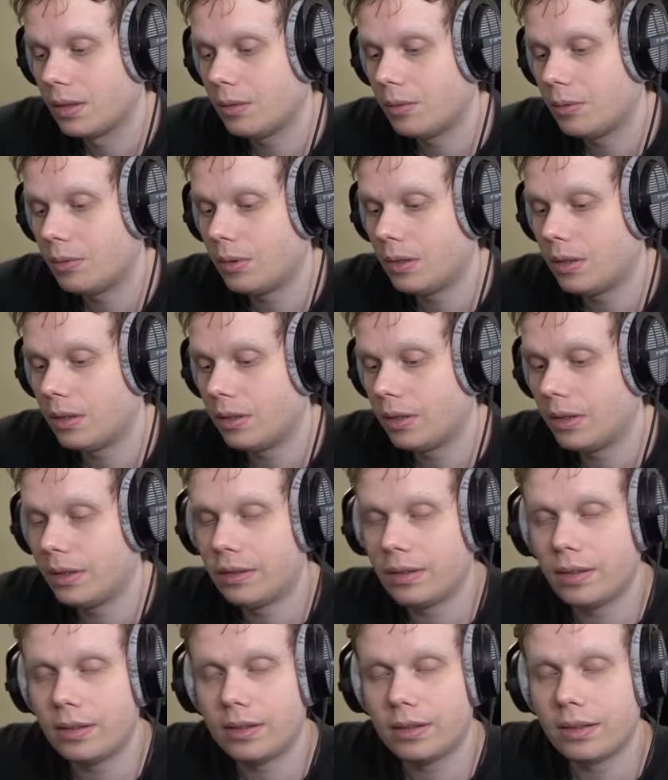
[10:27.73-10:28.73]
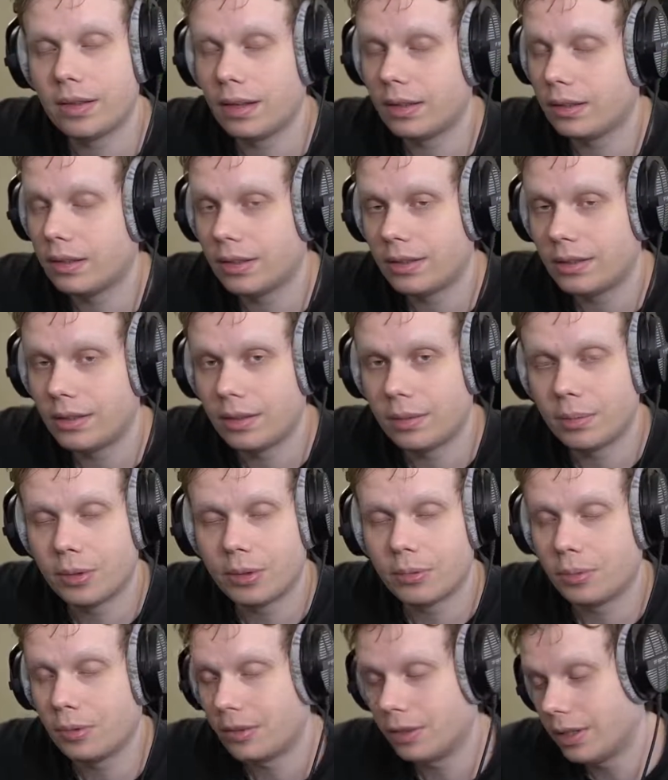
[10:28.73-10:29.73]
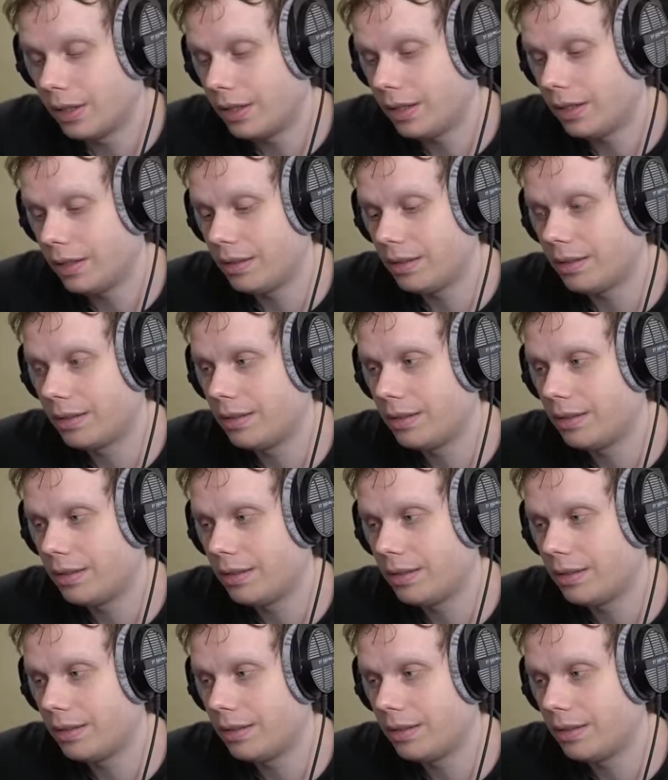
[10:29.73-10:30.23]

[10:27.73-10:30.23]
Well, it's not just the purple clickies.